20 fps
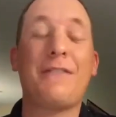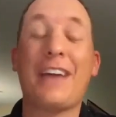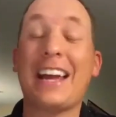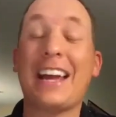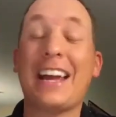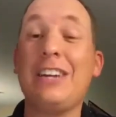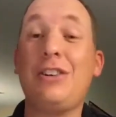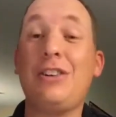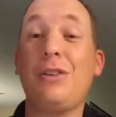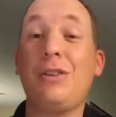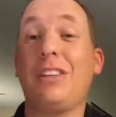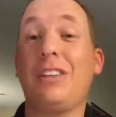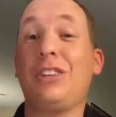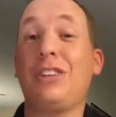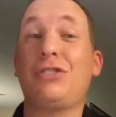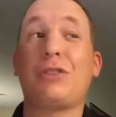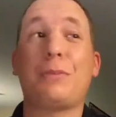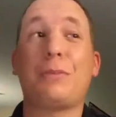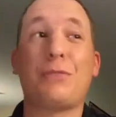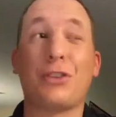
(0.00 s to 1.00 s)
If I can
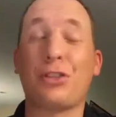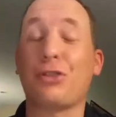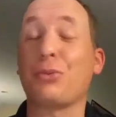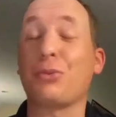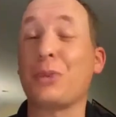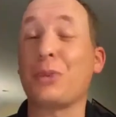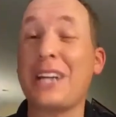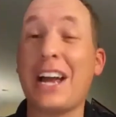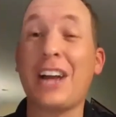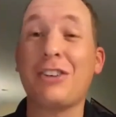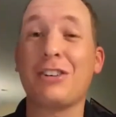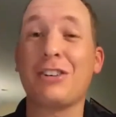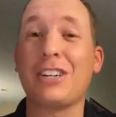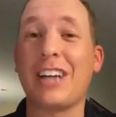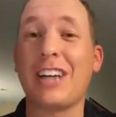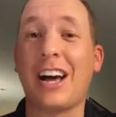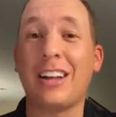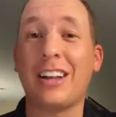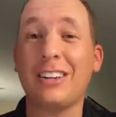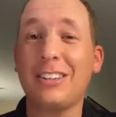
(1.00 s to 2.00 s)
do this trip for
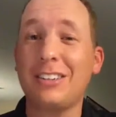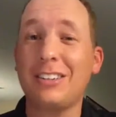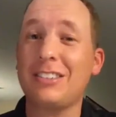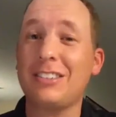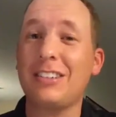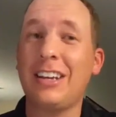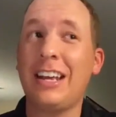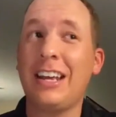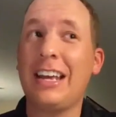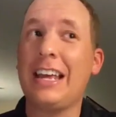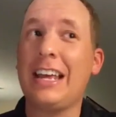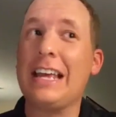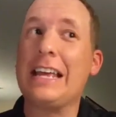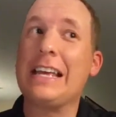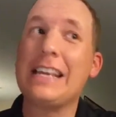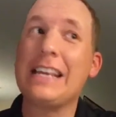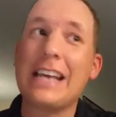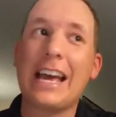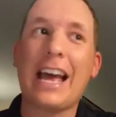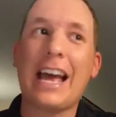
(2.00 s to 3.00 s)
$300,
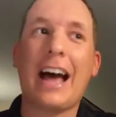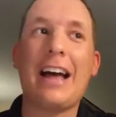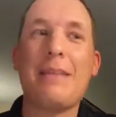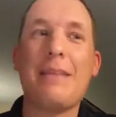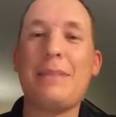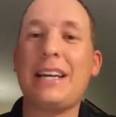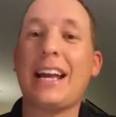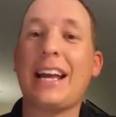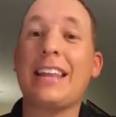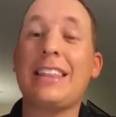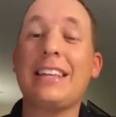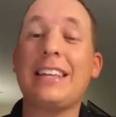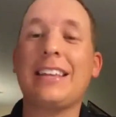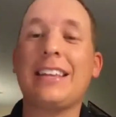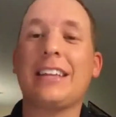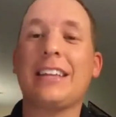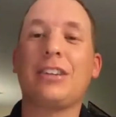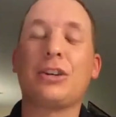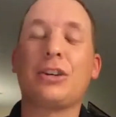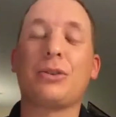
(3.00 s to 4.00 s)
I mean, I
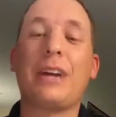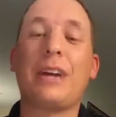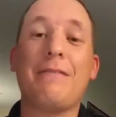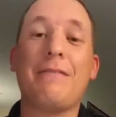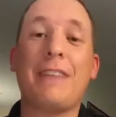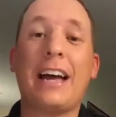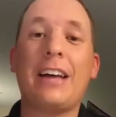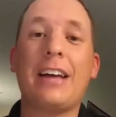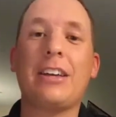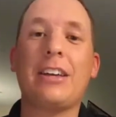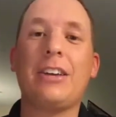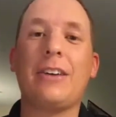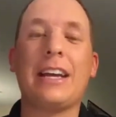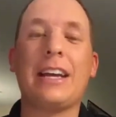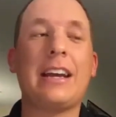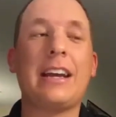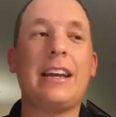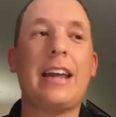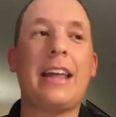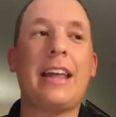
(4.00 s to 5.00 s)
think that's a great
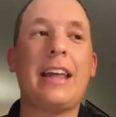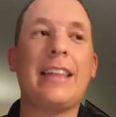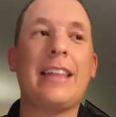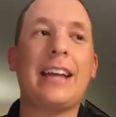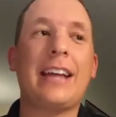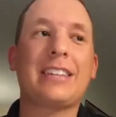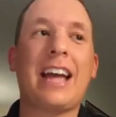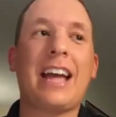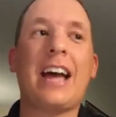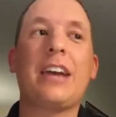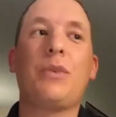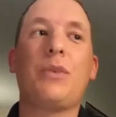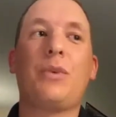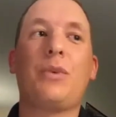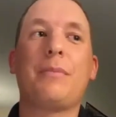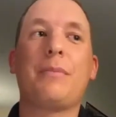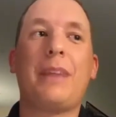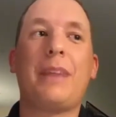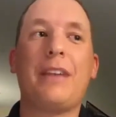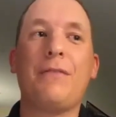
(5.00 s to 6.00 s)
value, and that's kind of
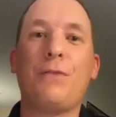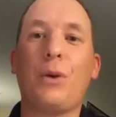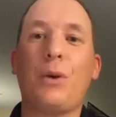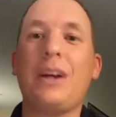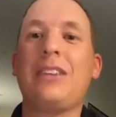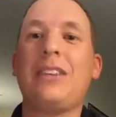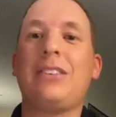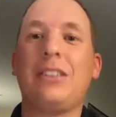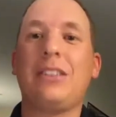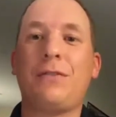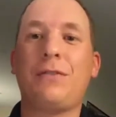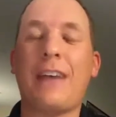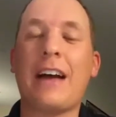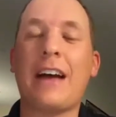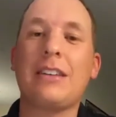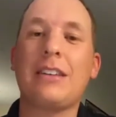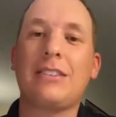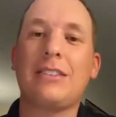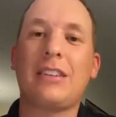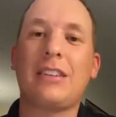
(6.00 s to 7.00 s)
where my voice has
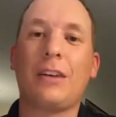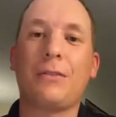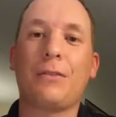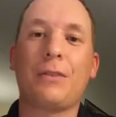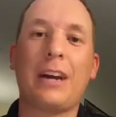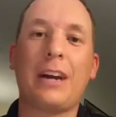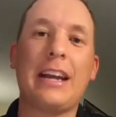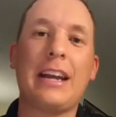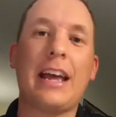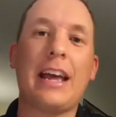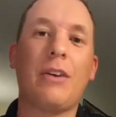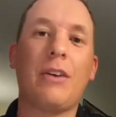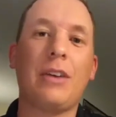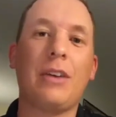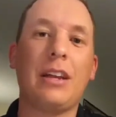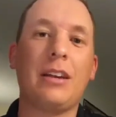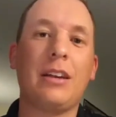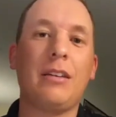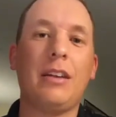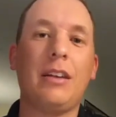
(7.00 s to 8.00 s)
found itself right now
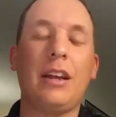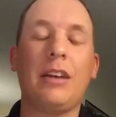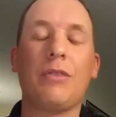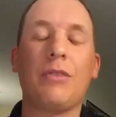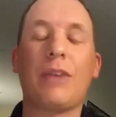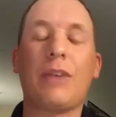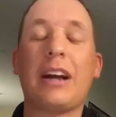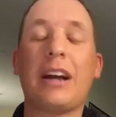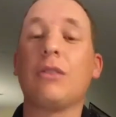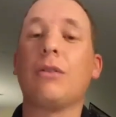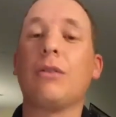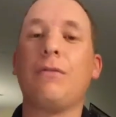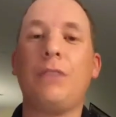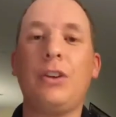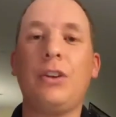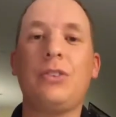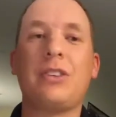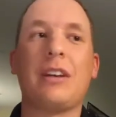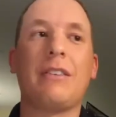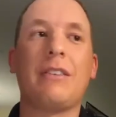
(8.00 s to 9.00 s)
in writing the
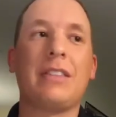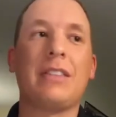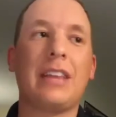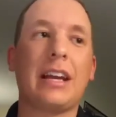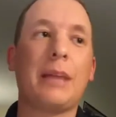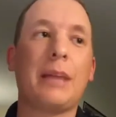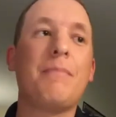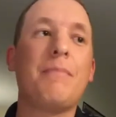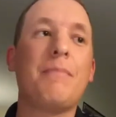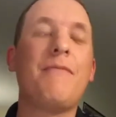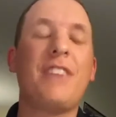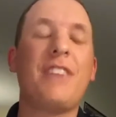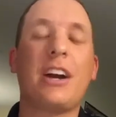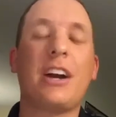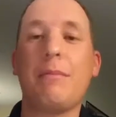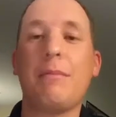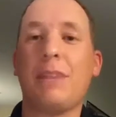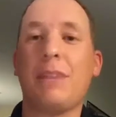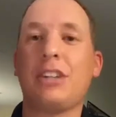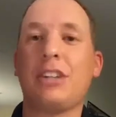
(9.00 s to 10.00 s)
reviews and everything.
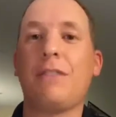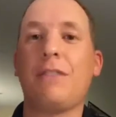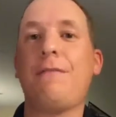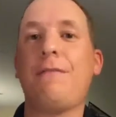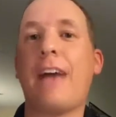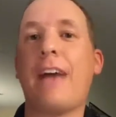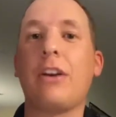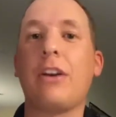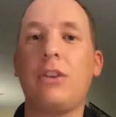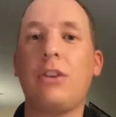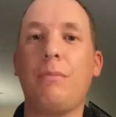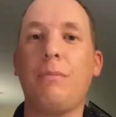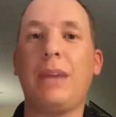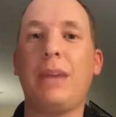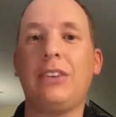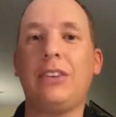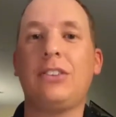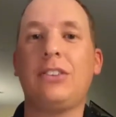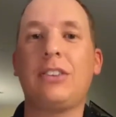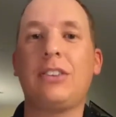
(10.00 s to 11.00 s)
I'm very much a
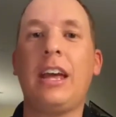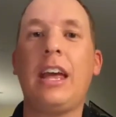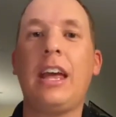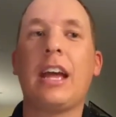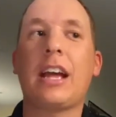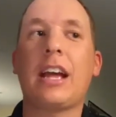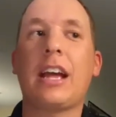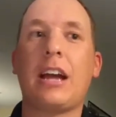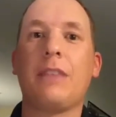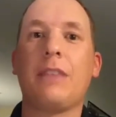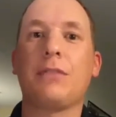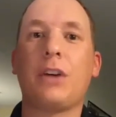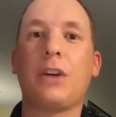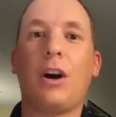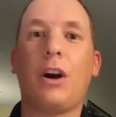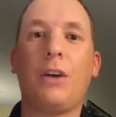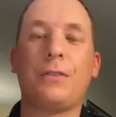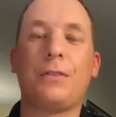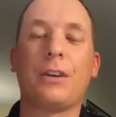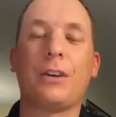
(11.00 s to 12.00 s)
value-based
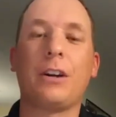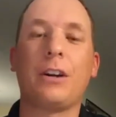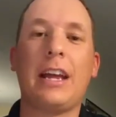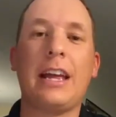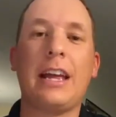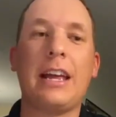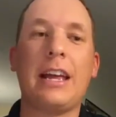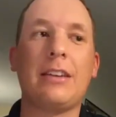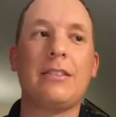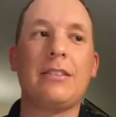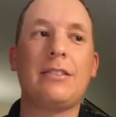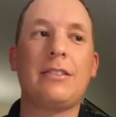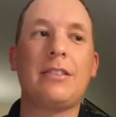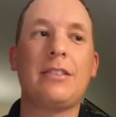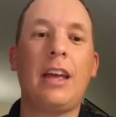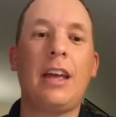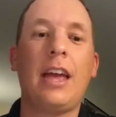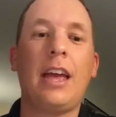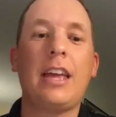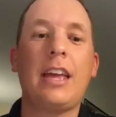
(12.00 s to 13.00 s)
kind of golfer,
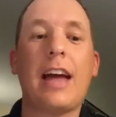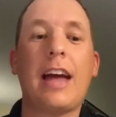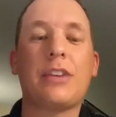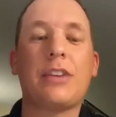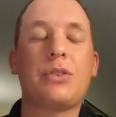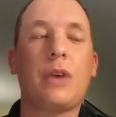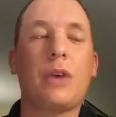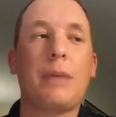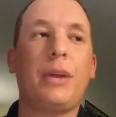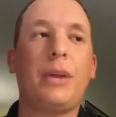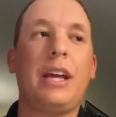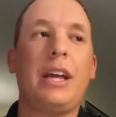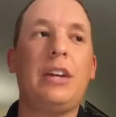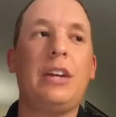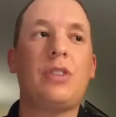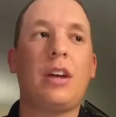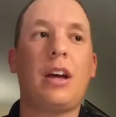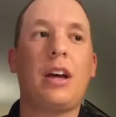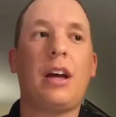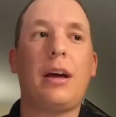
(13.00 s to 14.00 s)
and yeah, so I
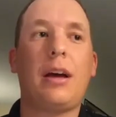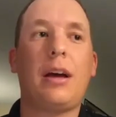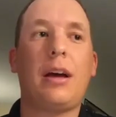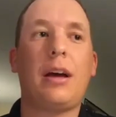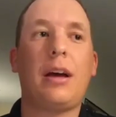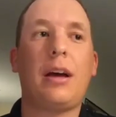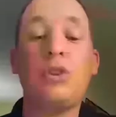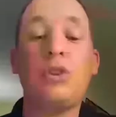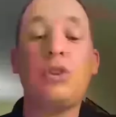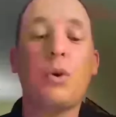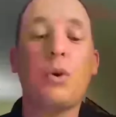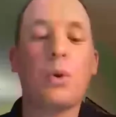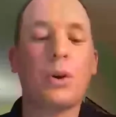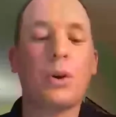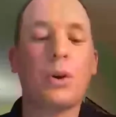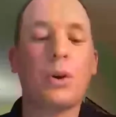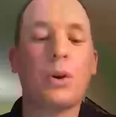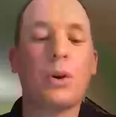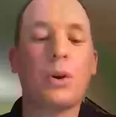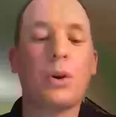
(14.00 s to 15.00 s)
played 2
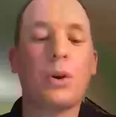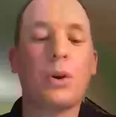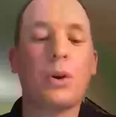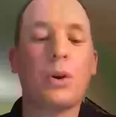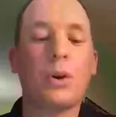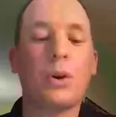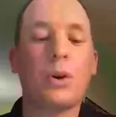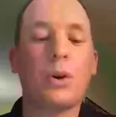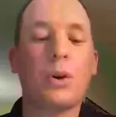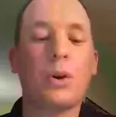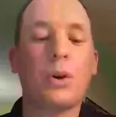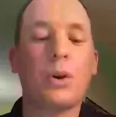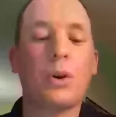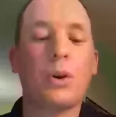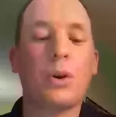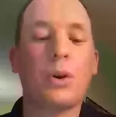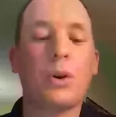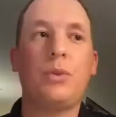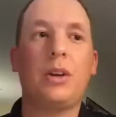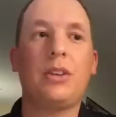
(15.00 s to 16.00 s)
courses down there. The
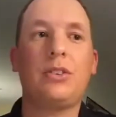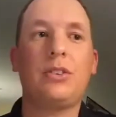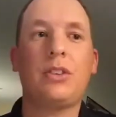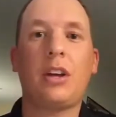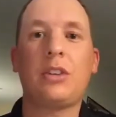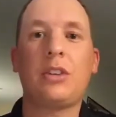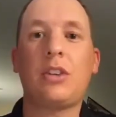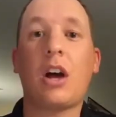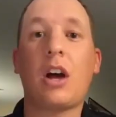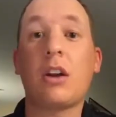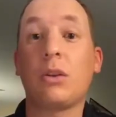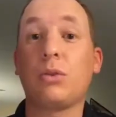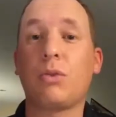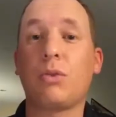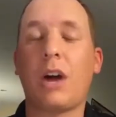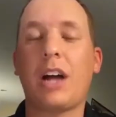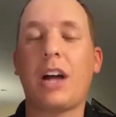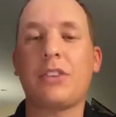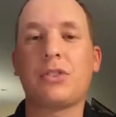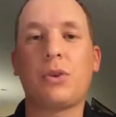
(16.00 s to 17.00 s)
first one was a
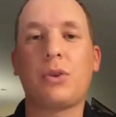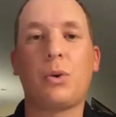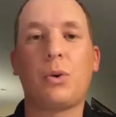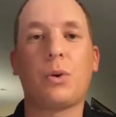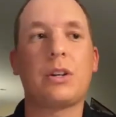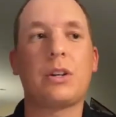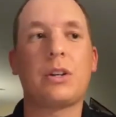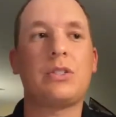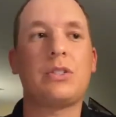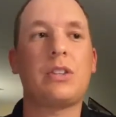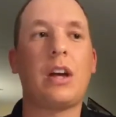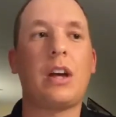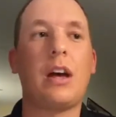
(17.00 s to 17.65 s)
Donald Ross course,